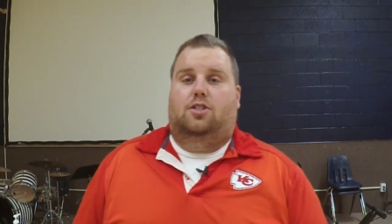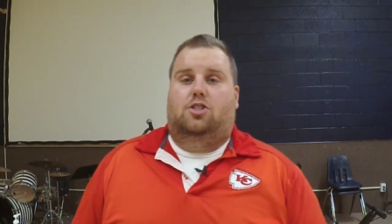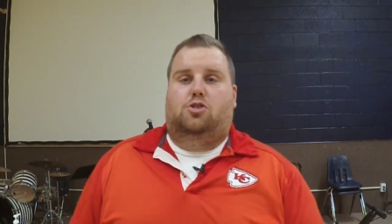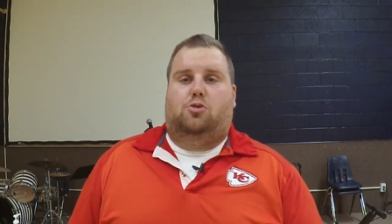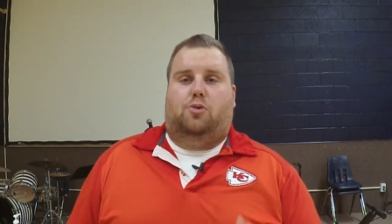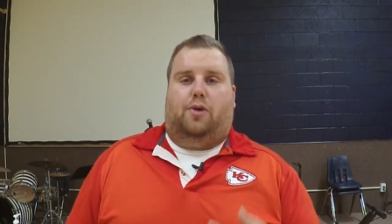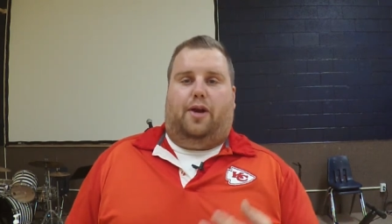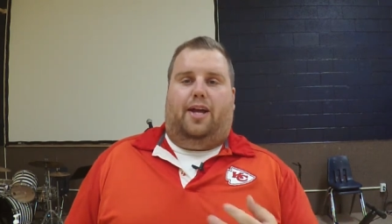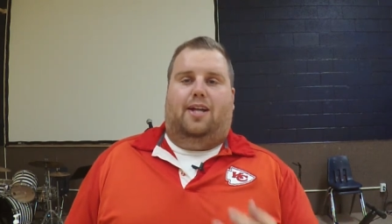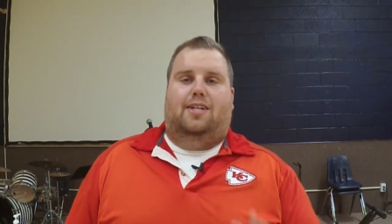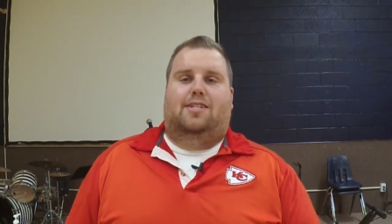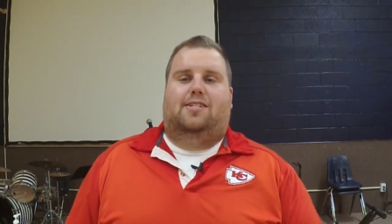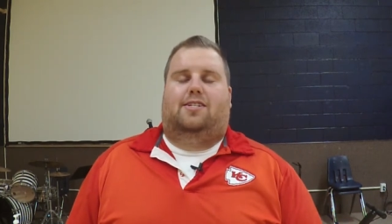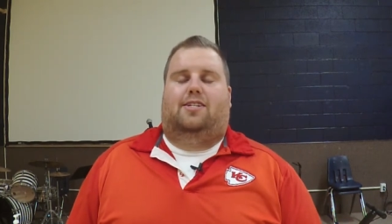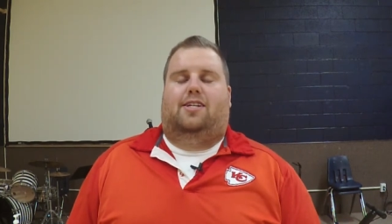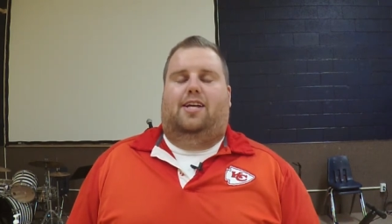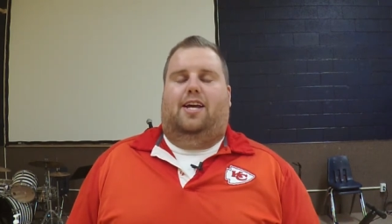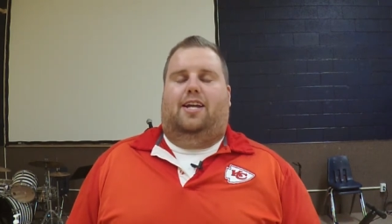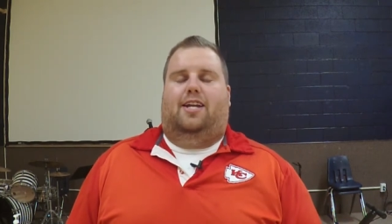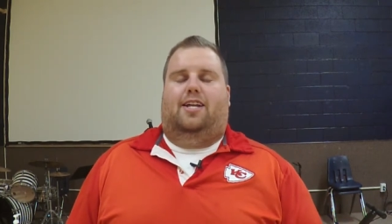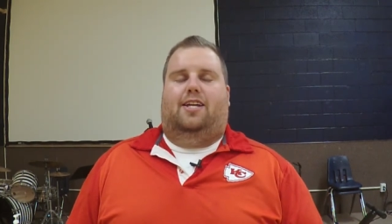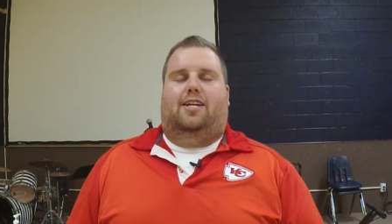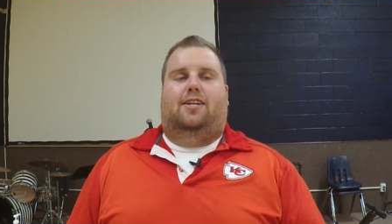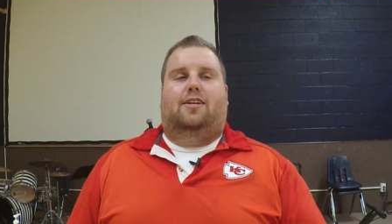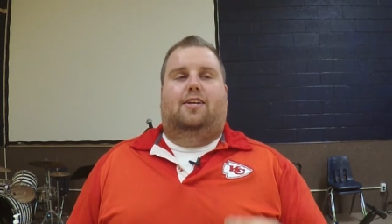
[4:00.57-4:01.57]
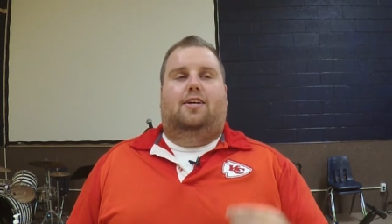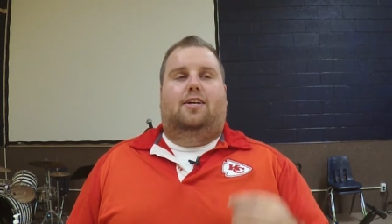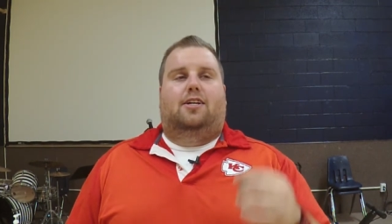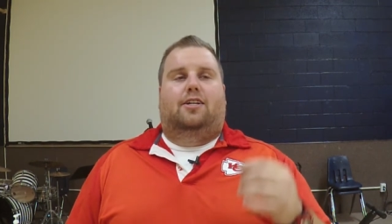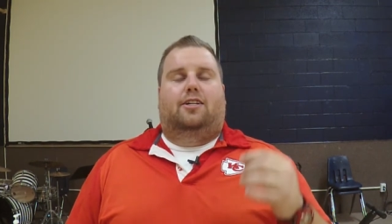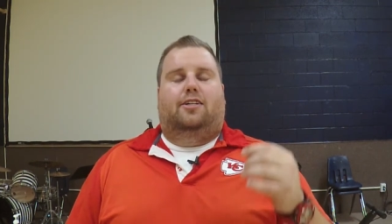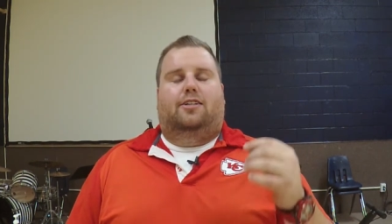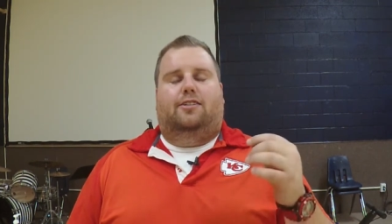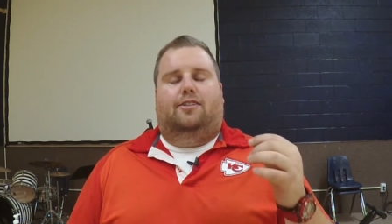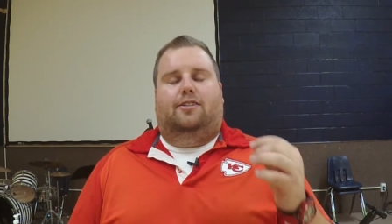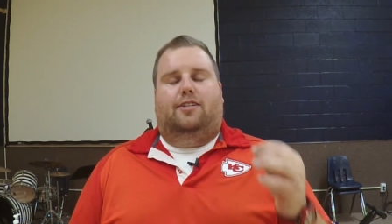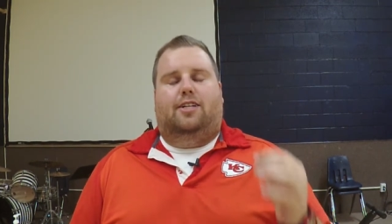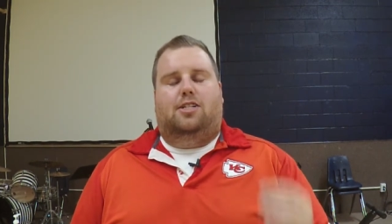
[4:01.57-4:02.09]
translated
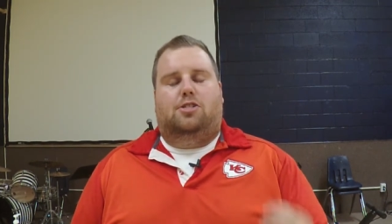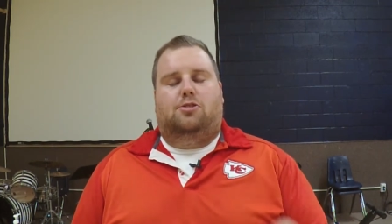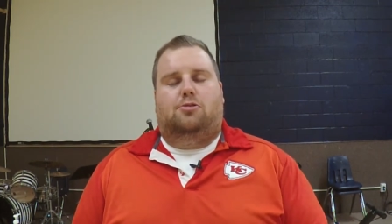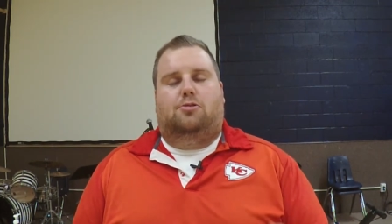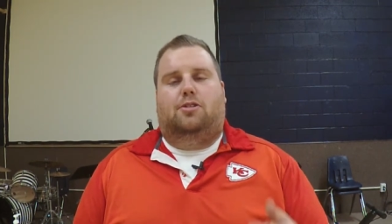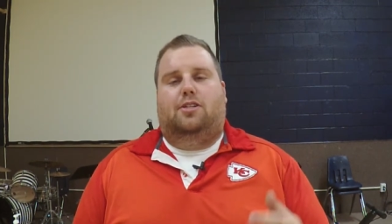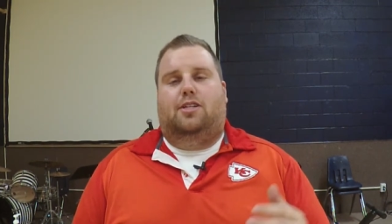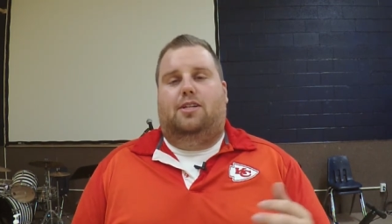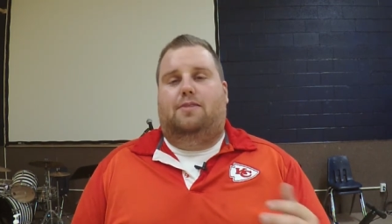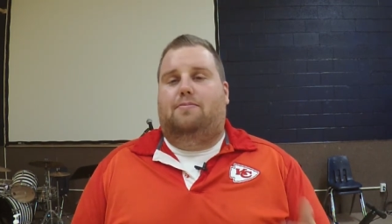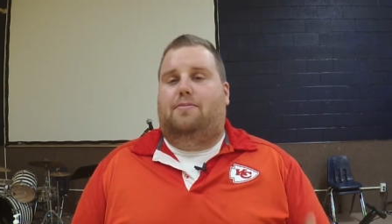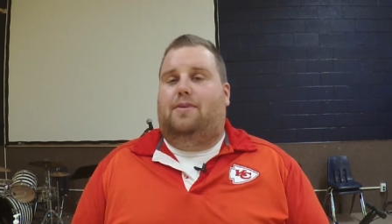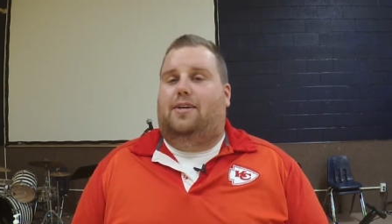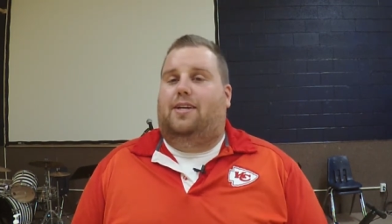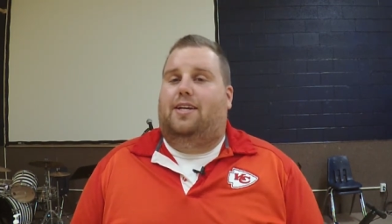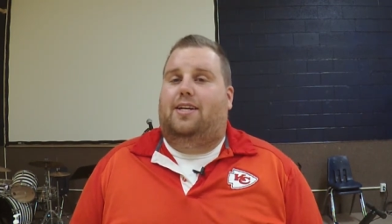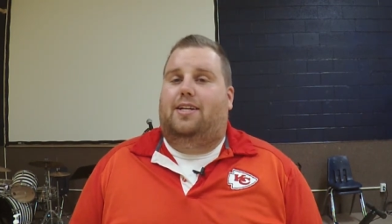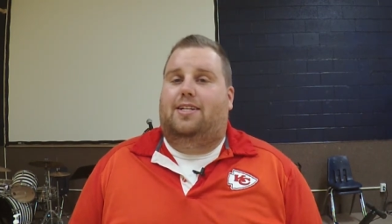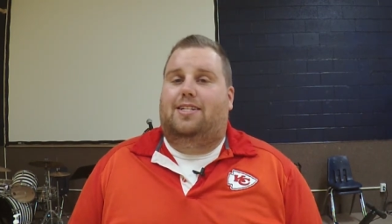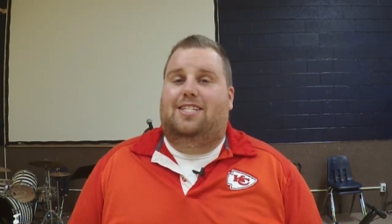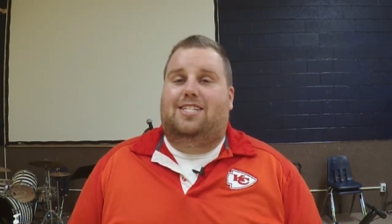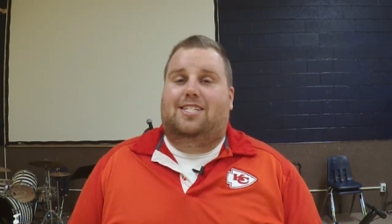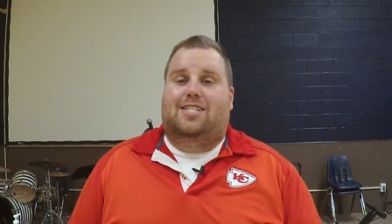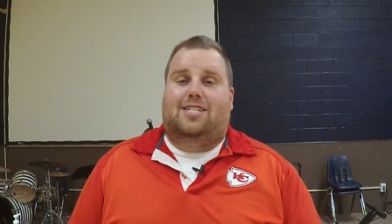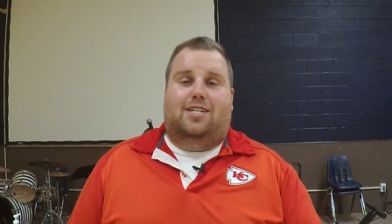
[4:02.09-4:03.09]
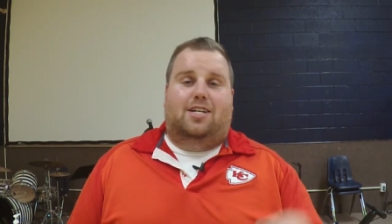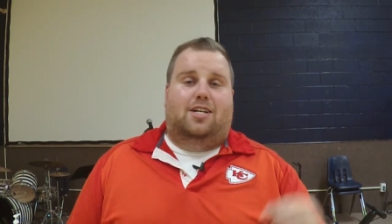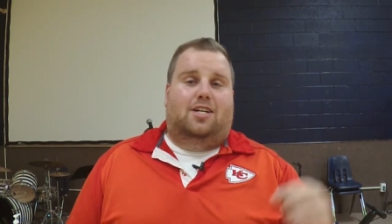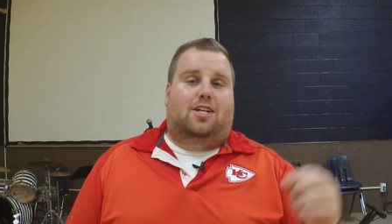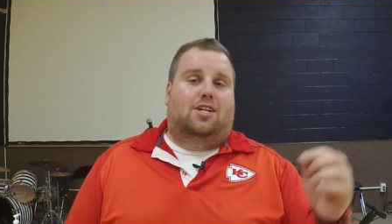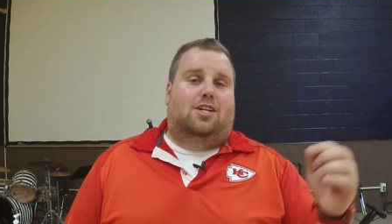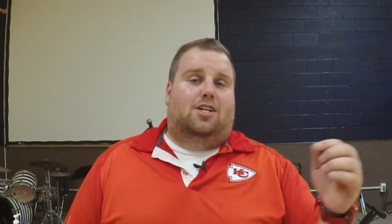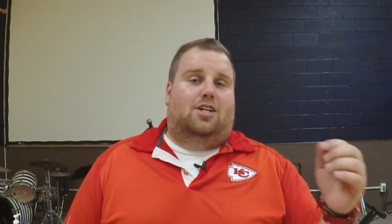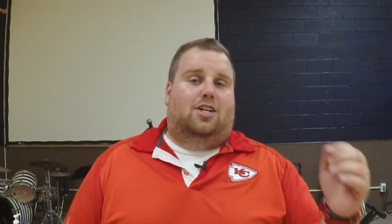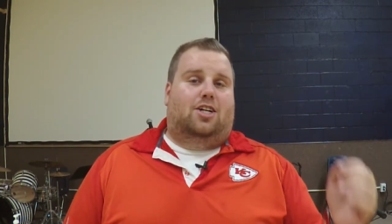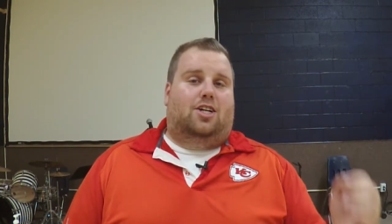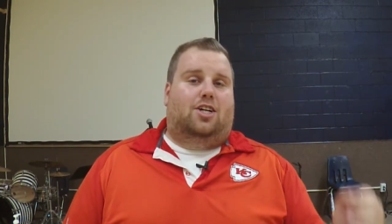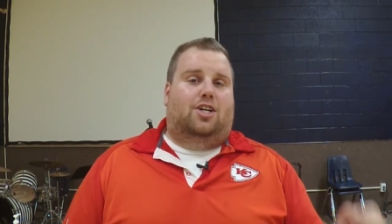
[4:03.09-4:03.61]
literally means
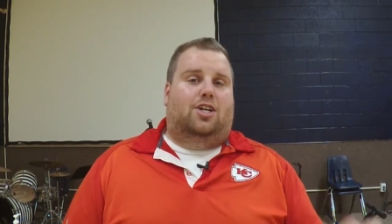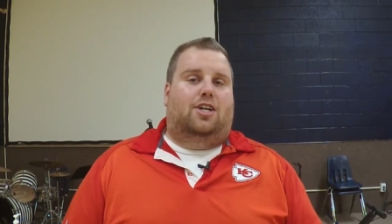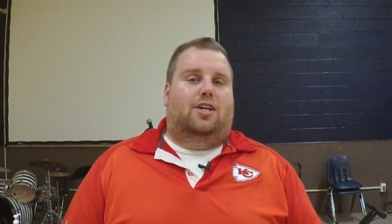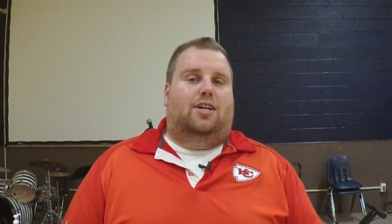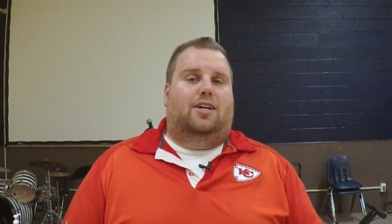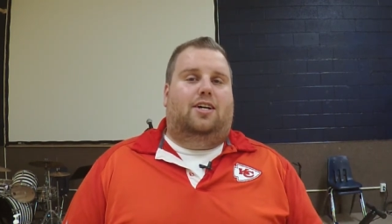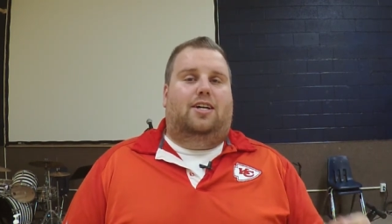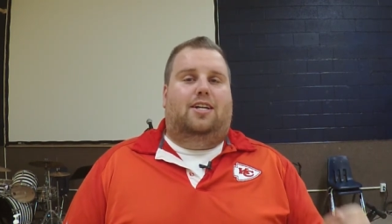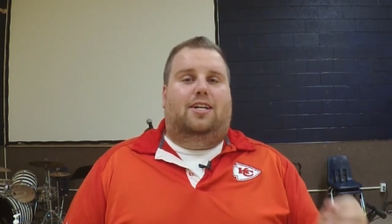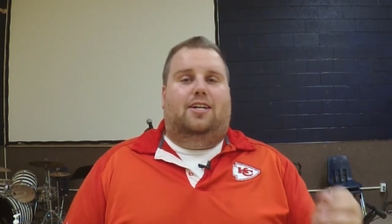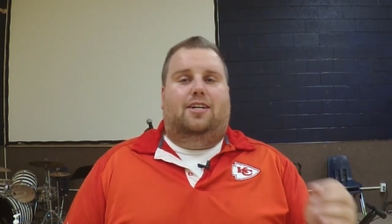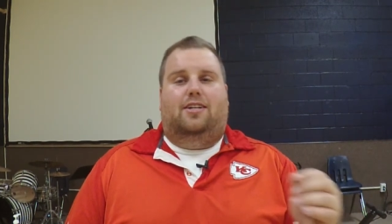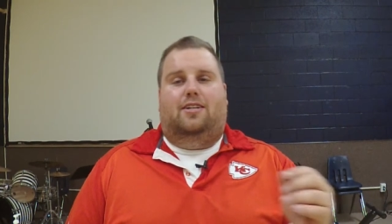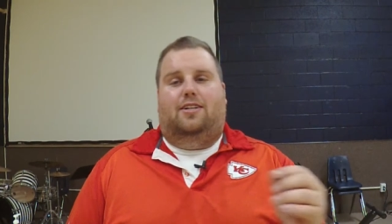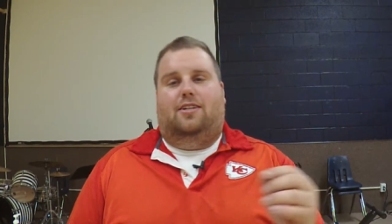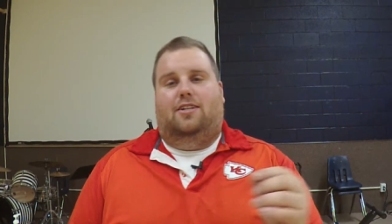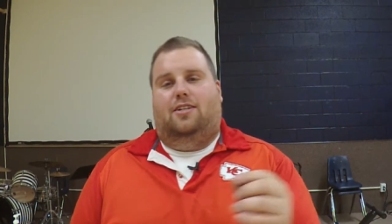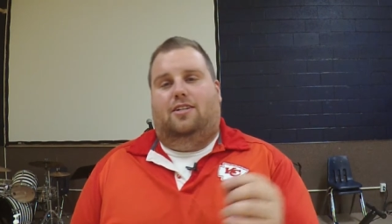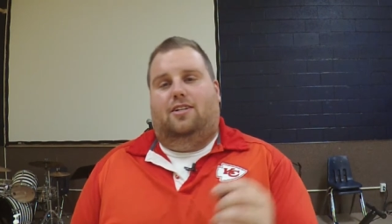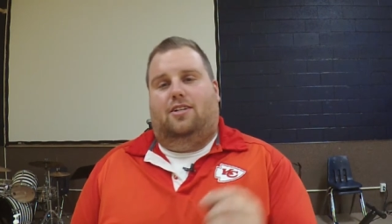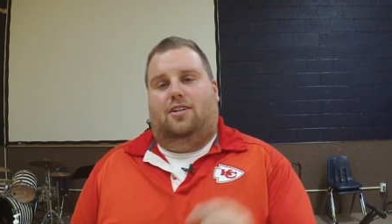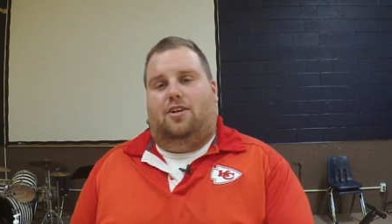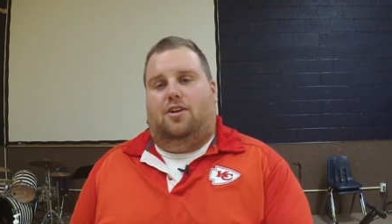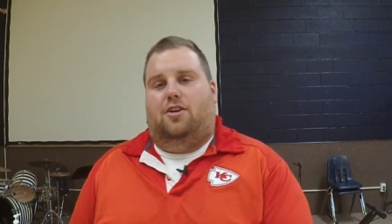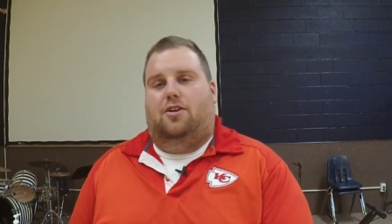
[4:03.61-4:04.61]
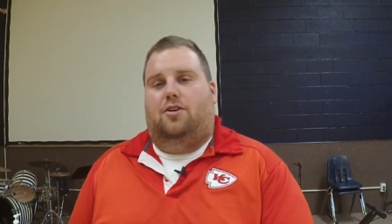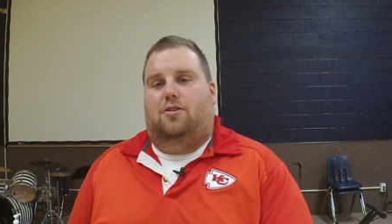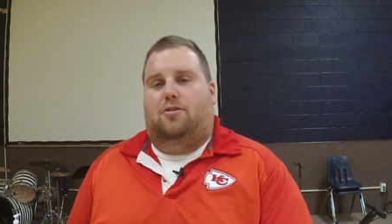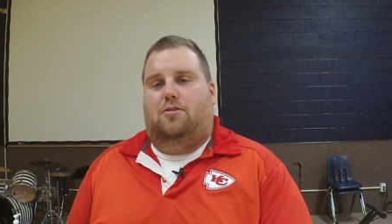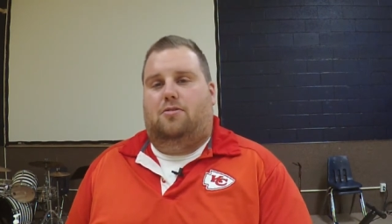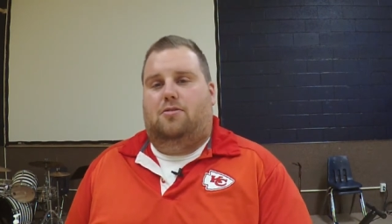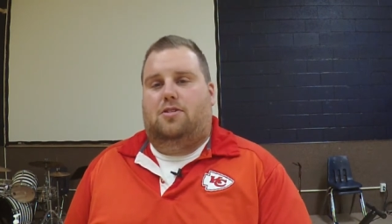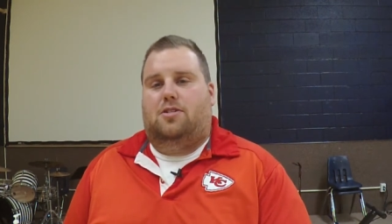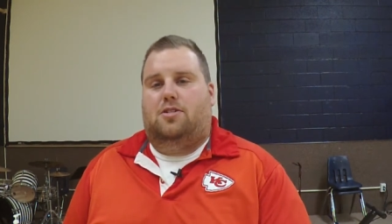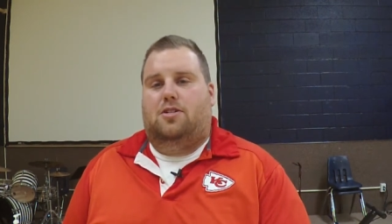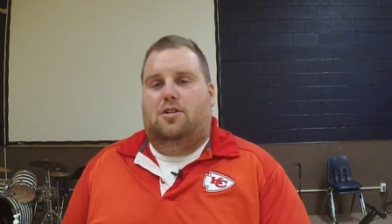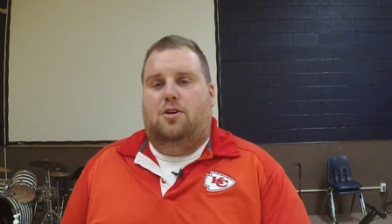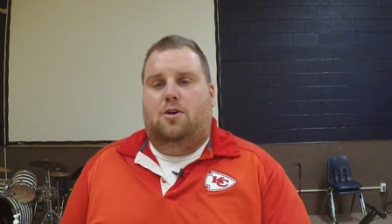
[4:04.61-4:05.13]
good
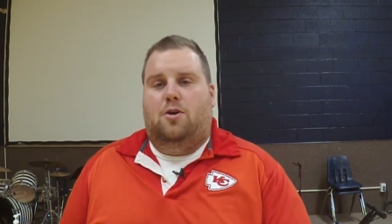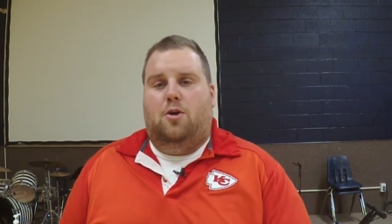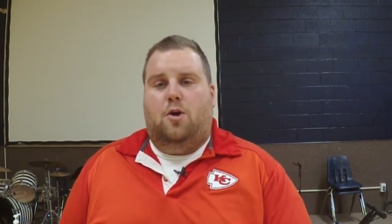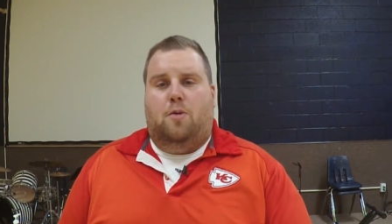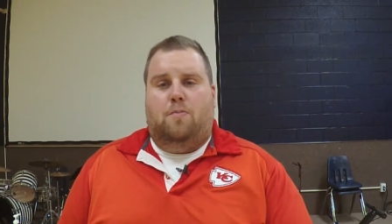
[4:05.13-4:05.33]
news.